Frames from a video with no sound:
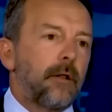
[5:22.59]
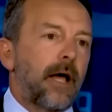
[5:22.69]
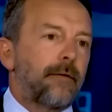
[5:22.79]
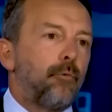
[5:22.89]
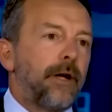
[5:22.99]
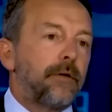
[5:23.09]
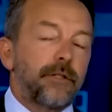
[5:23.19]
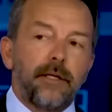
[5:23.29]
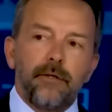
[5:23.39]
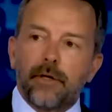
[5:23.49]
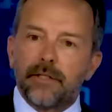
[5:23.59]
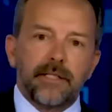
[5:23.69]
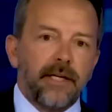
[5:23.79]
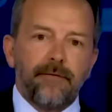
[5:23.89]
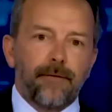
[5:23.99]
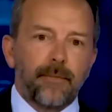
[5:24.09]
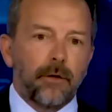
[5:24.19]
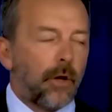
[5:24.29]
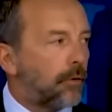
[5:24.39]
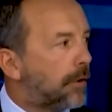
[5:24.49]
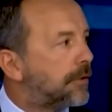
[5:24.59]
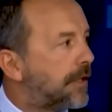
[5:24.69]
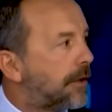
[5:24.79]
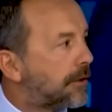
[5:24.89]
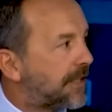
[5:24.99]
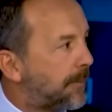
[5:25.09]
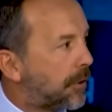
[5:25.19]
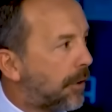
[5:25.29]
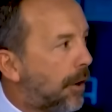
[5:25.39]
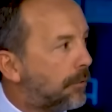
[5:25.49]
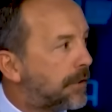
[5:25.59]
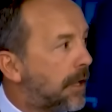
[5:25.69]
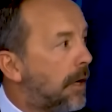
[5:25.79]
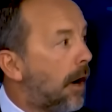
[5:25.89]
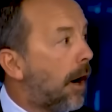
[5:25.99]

a lot of winners and you can see from the logos that Altimeter owns,